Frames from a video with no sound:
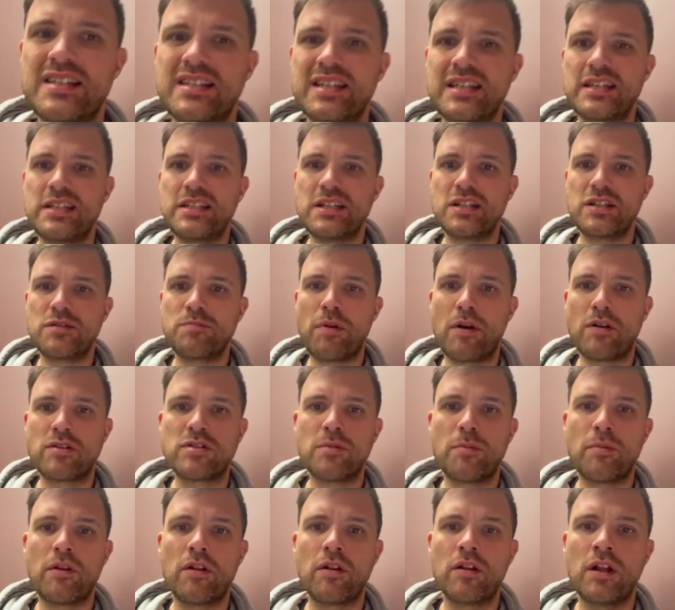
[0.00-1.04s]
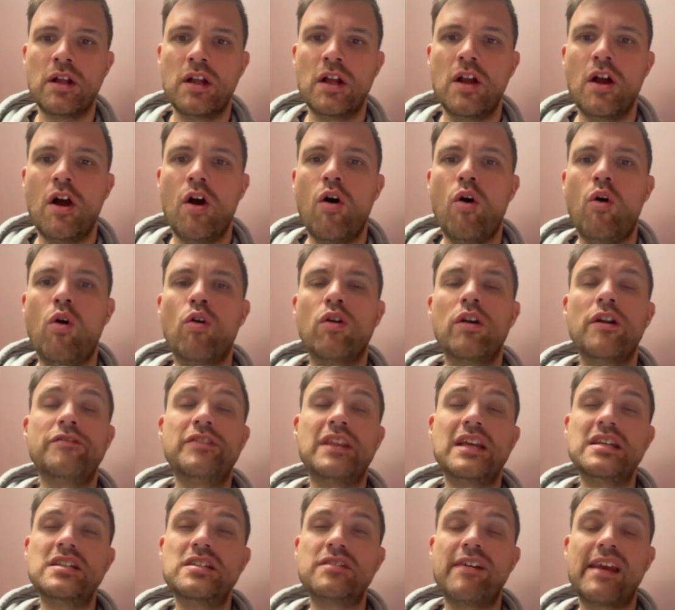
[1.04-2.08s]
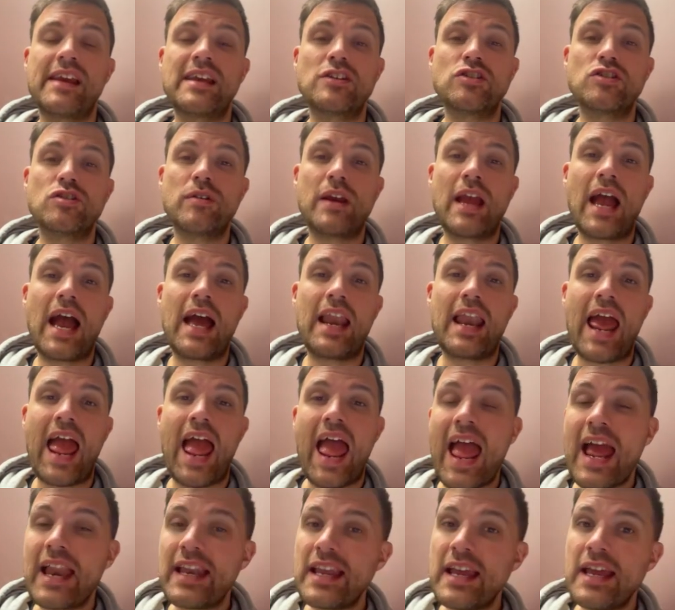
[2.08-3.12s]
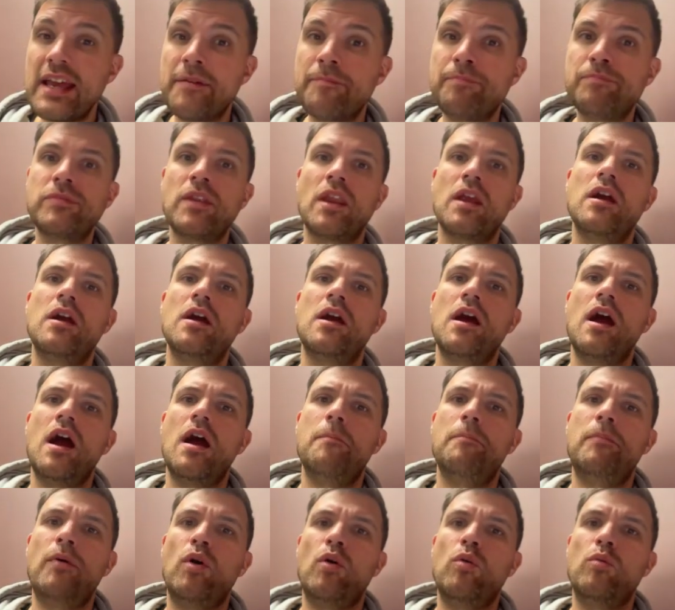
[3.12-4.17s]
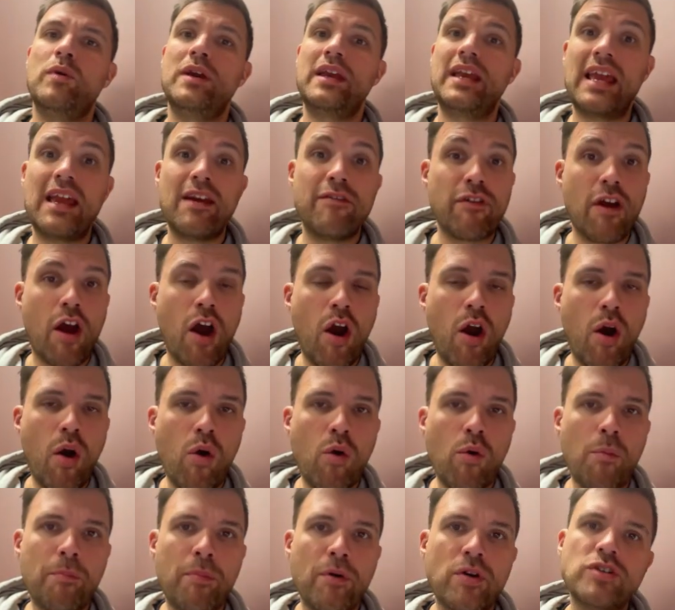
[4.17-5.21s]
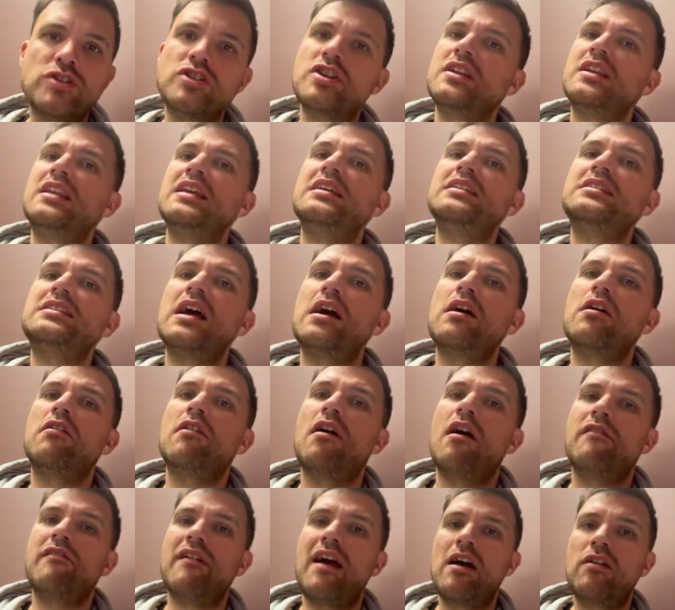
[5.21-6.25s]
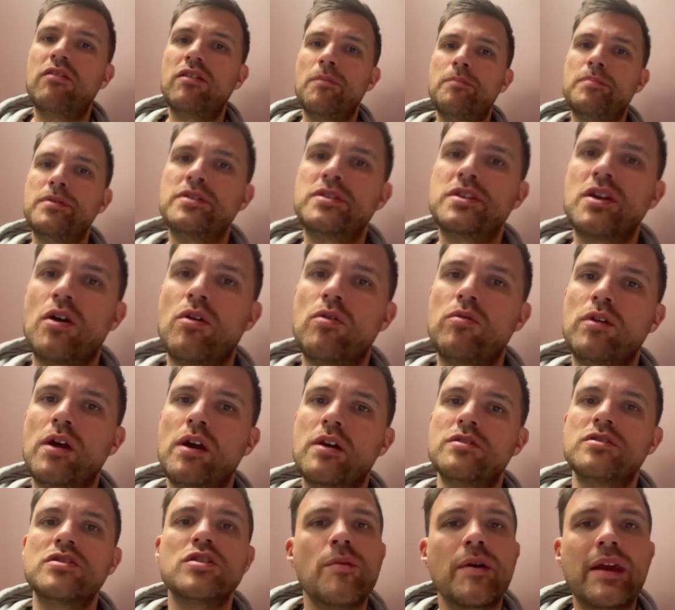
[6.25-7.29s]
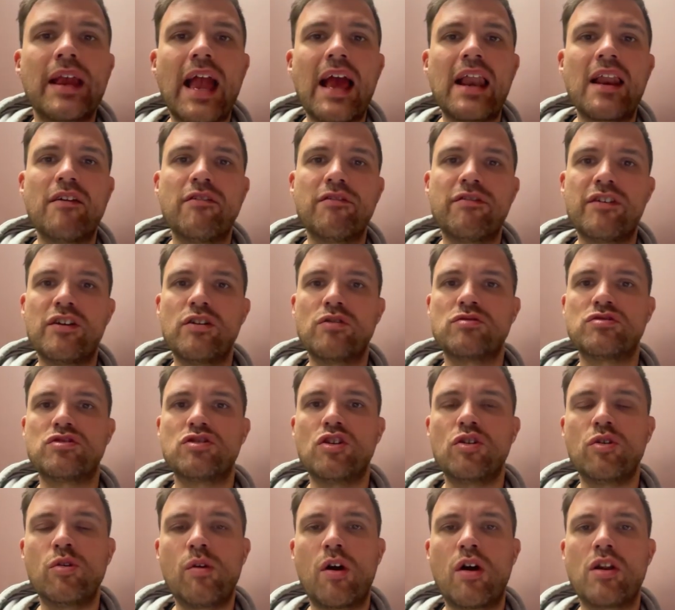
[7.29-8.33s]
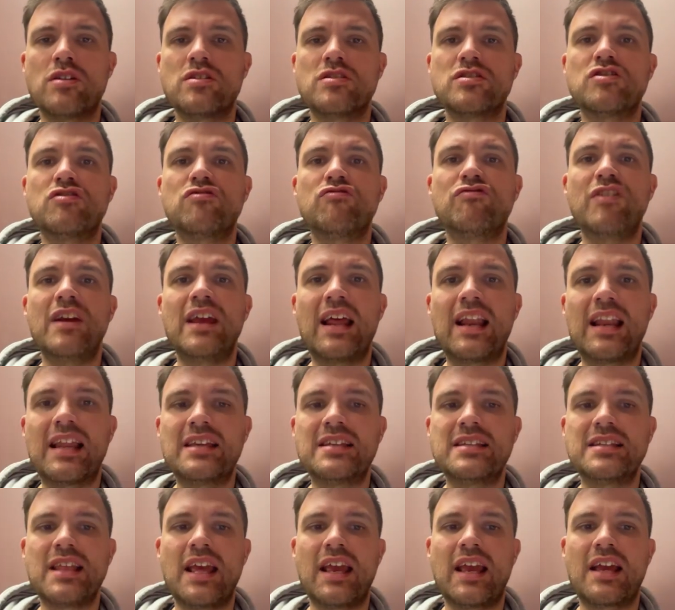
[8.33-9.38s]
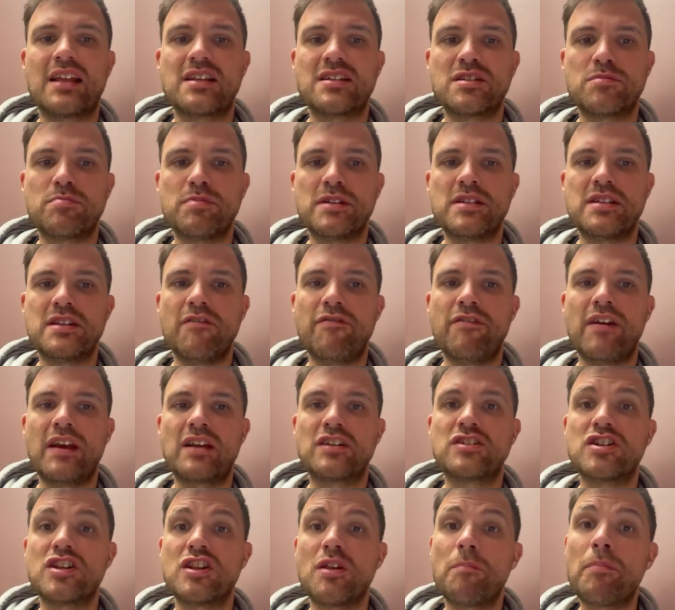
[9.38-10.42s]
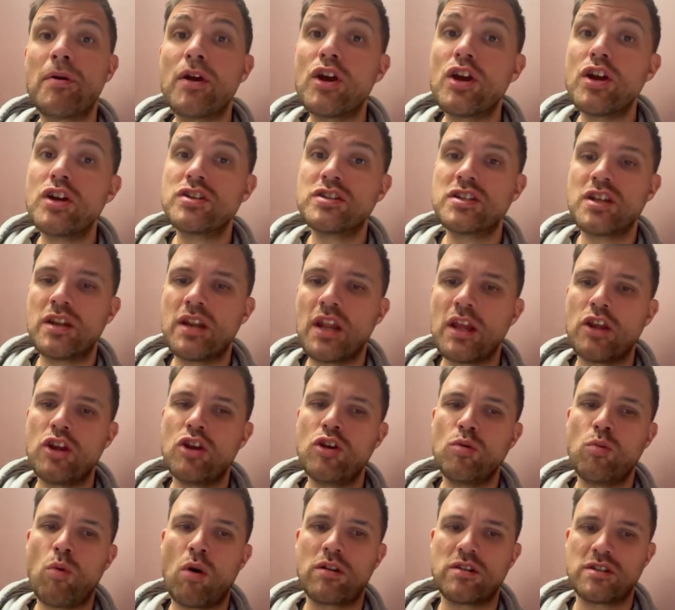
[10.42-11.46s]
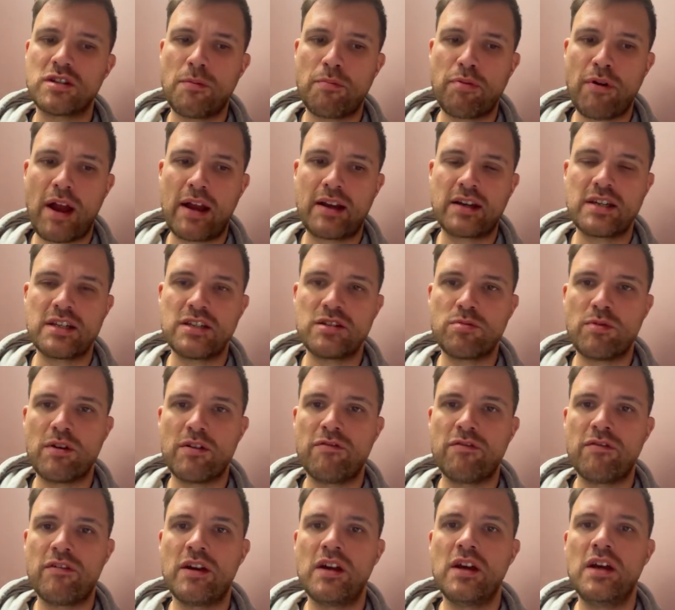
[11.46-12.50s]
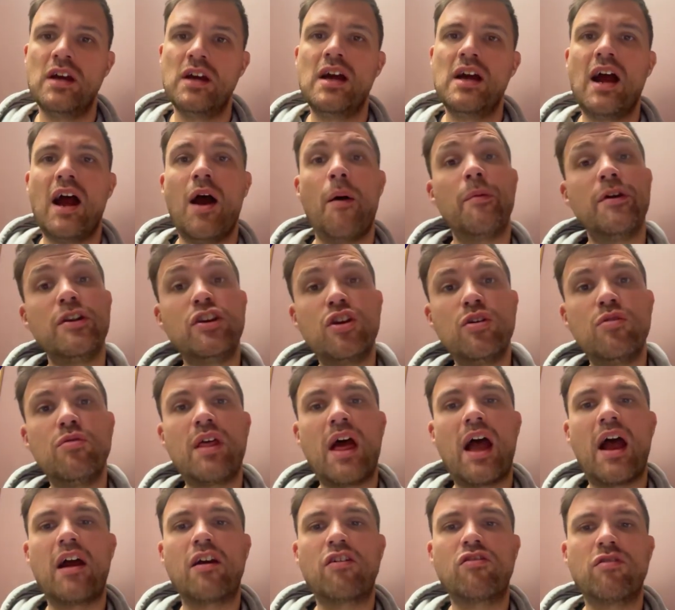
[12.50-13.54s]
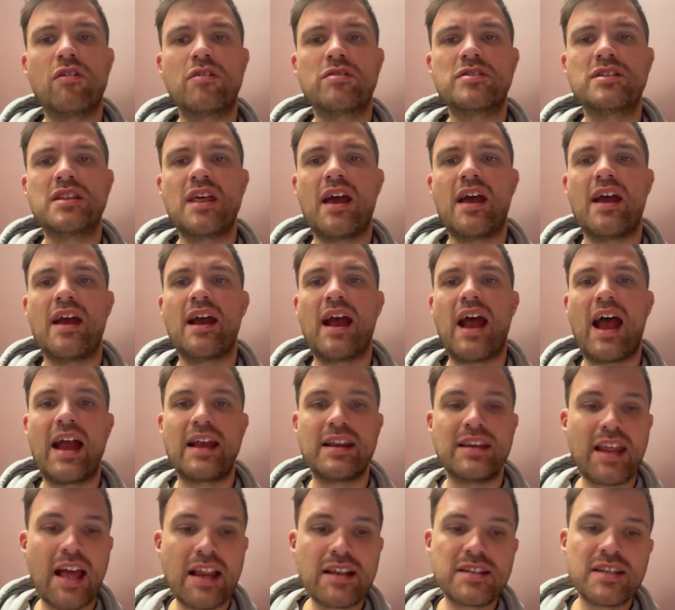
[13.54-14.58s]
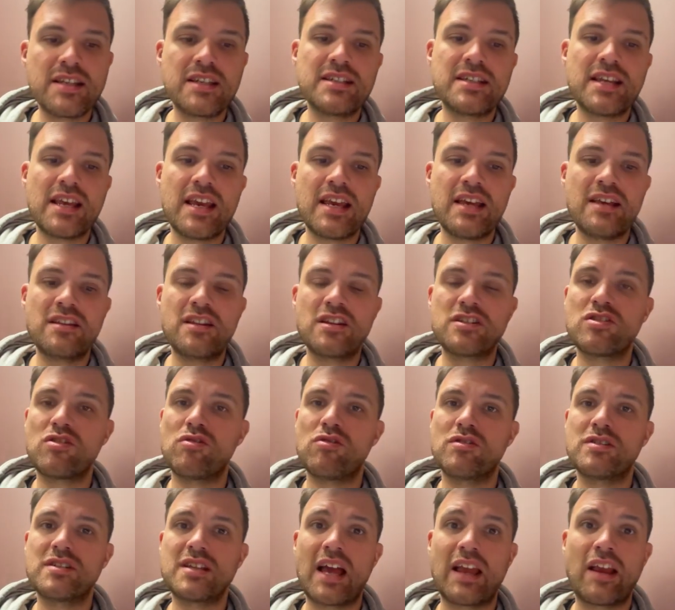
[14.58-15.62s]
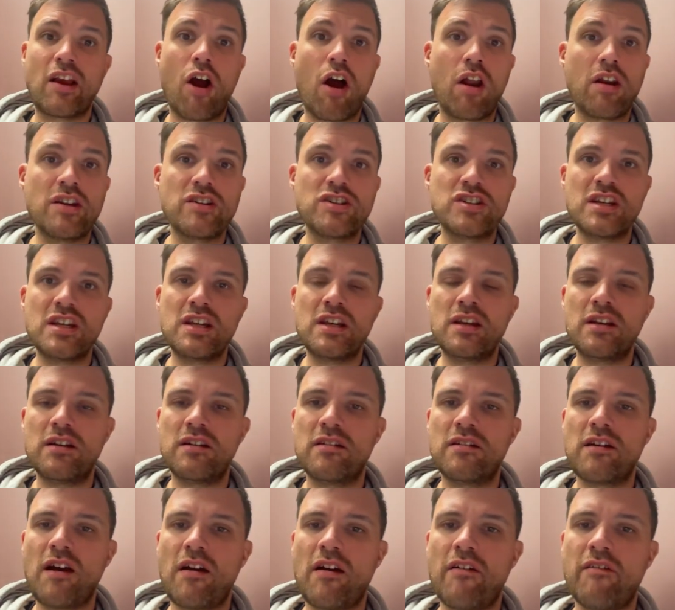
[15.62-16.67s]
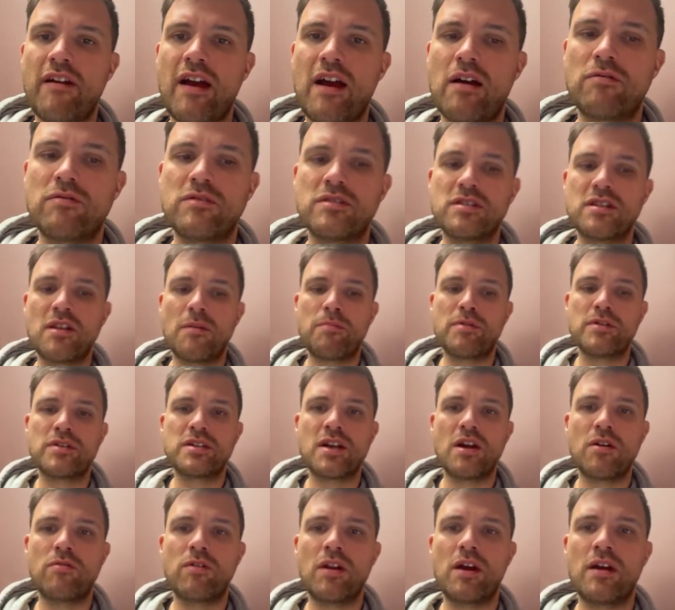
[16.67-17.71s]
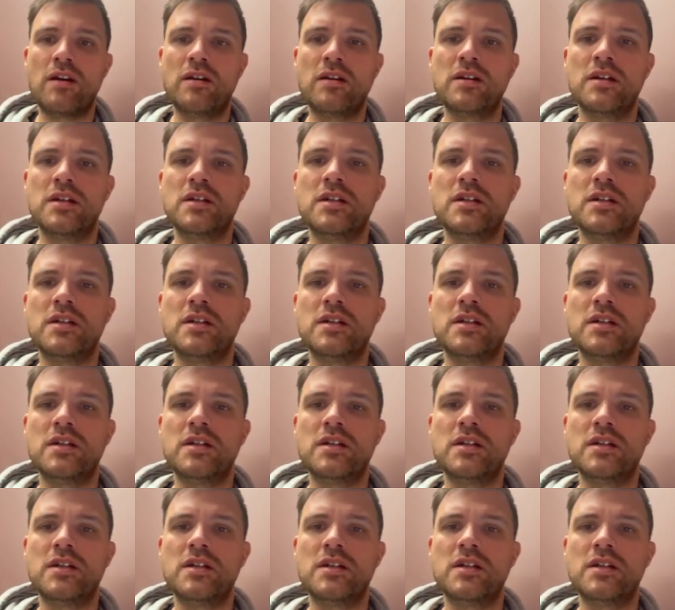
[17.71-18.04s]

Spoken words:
as easy as possible. All of these things you can edit, but we give a whole bunch of detail around the persona. So again, it feels nuanced, realistic and specific to the person that you want to practice with. And we do that across their identity, the sort of psychology around the persona.